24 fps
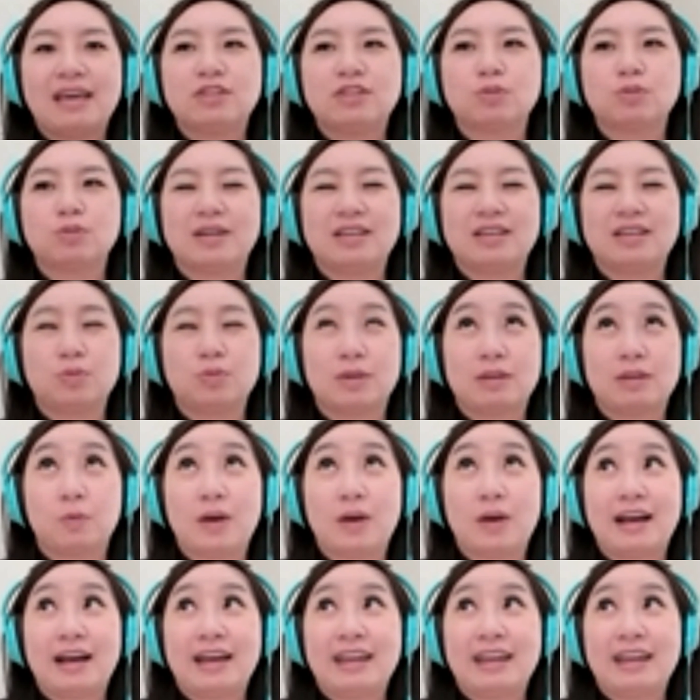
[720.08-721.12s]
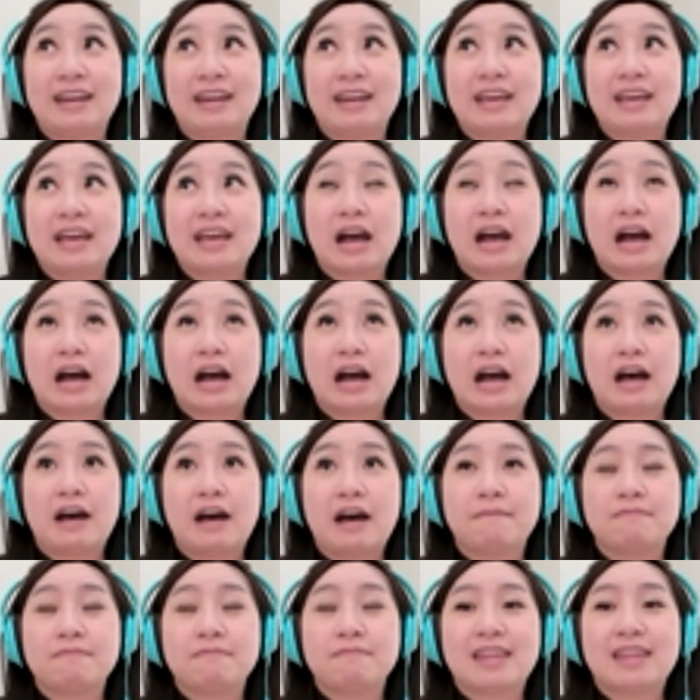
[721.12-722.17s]
2021,
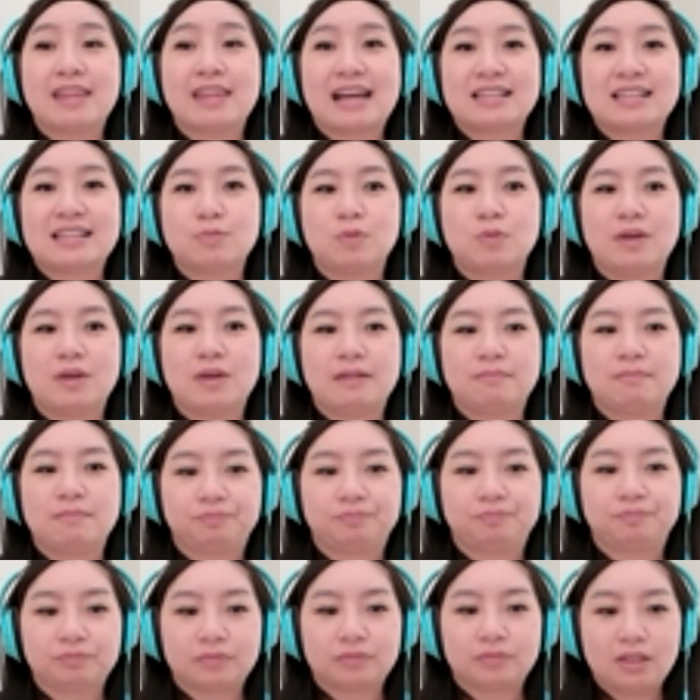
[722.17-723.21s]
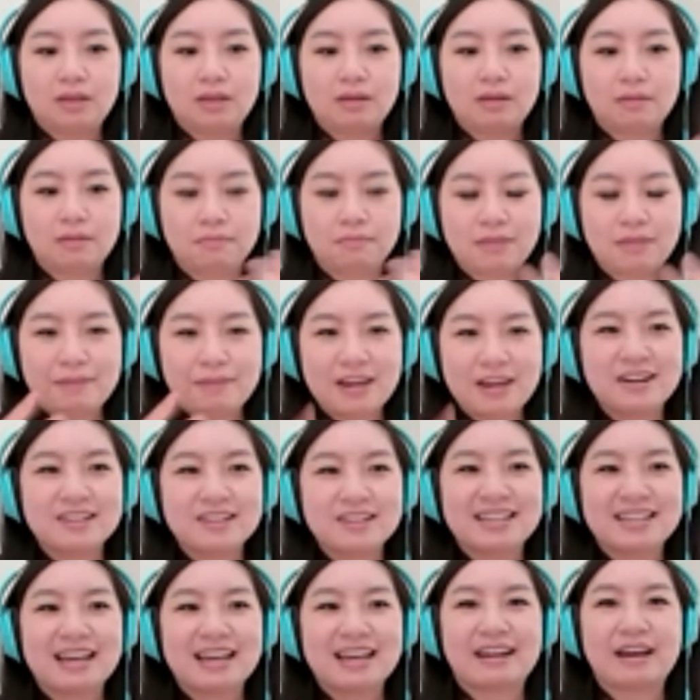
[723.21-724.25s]
um, that's when my
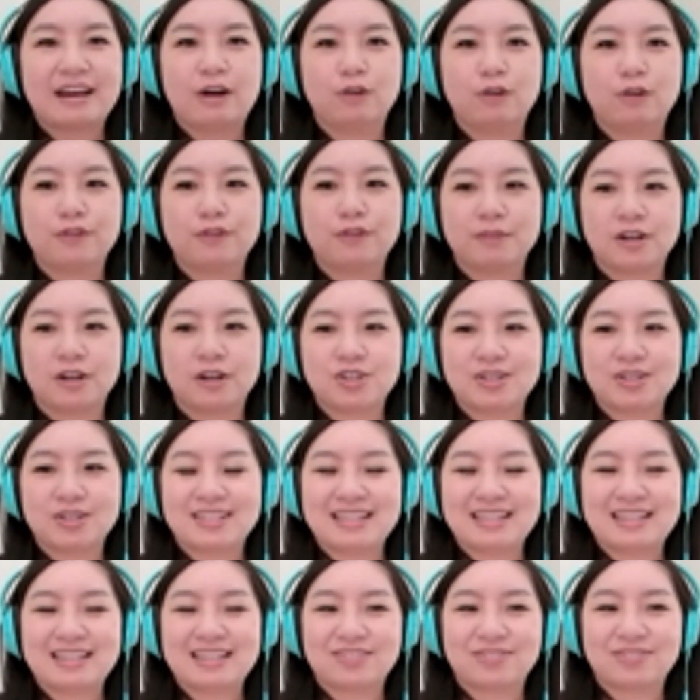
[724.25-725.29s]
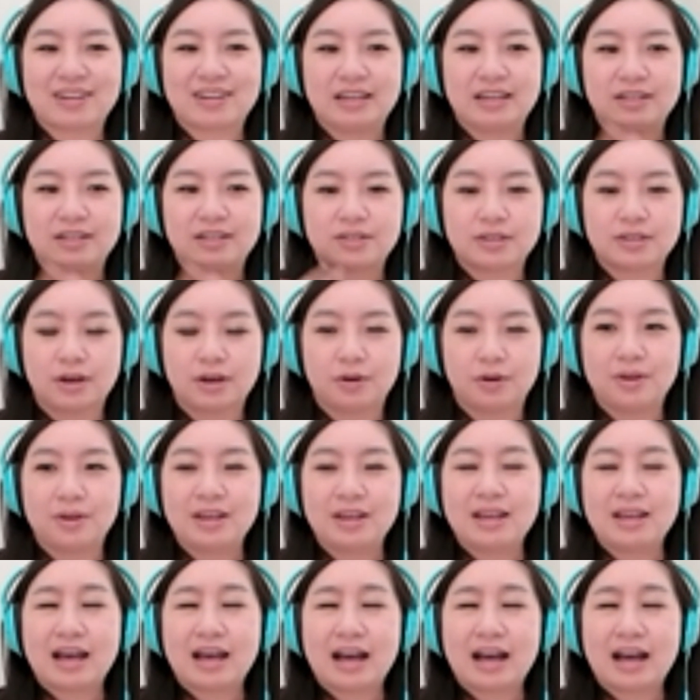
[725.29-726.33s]
parents had health emergencies, right? So
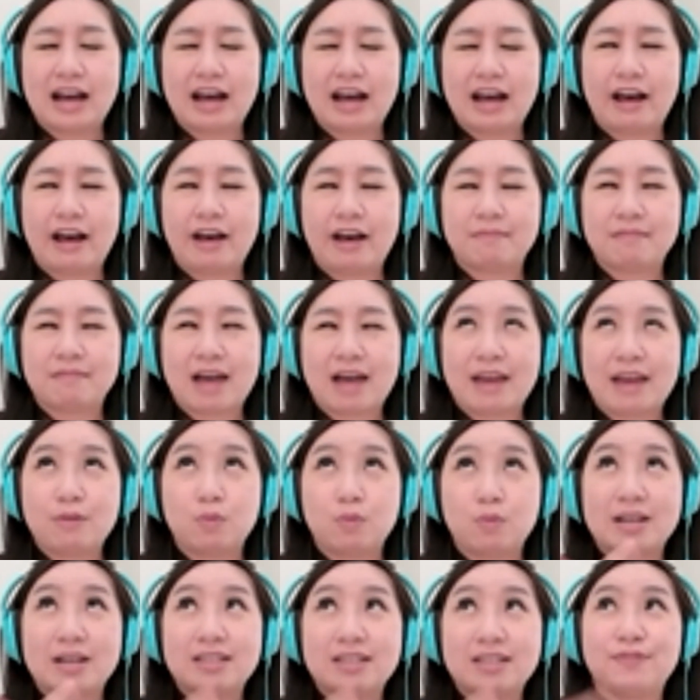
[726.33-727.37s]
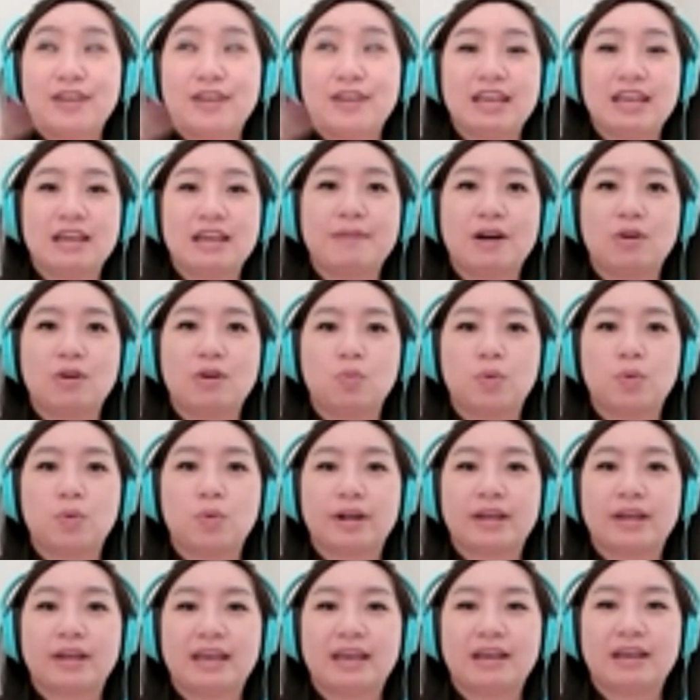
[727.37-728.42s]
um, I was thinking about
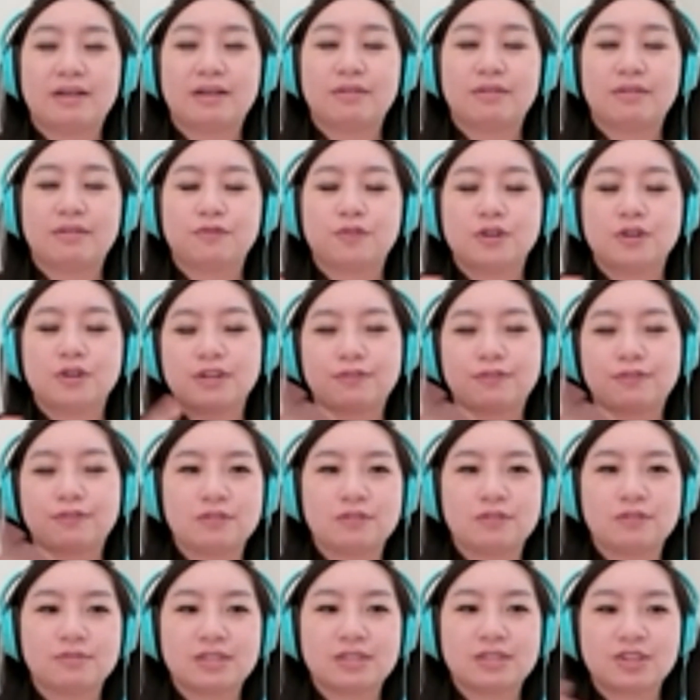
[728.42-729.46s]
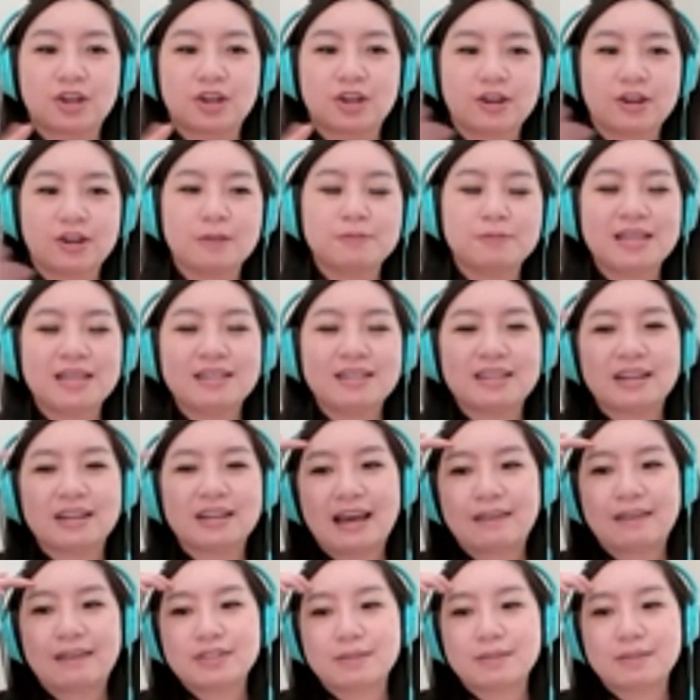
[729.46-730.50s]
working for different startups. I did
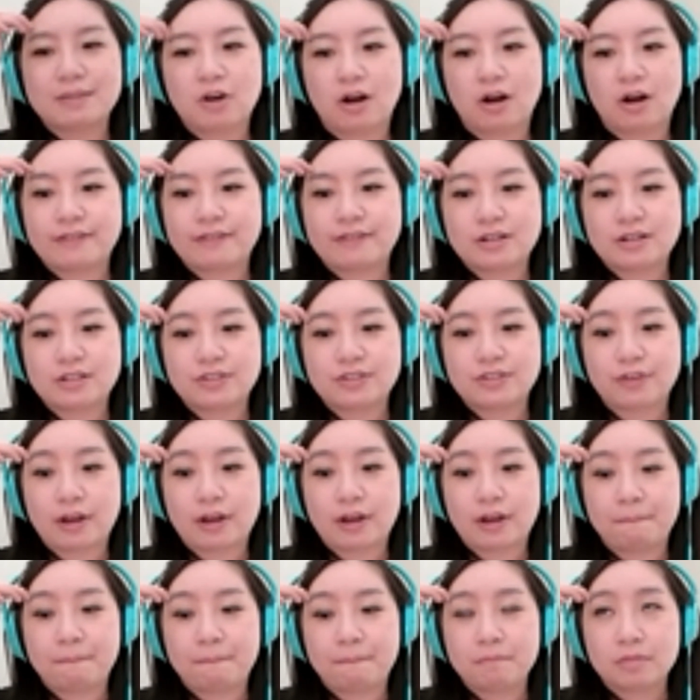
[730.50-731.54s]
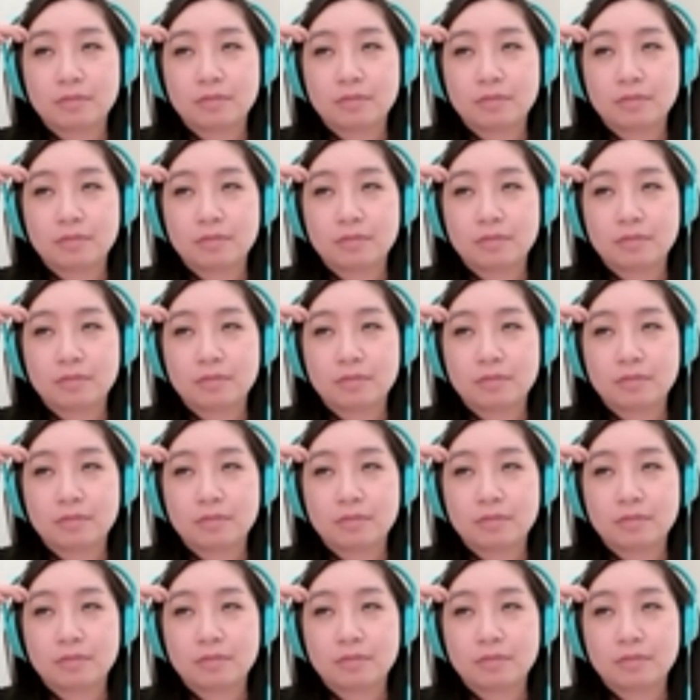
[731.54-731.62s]
have some offers from,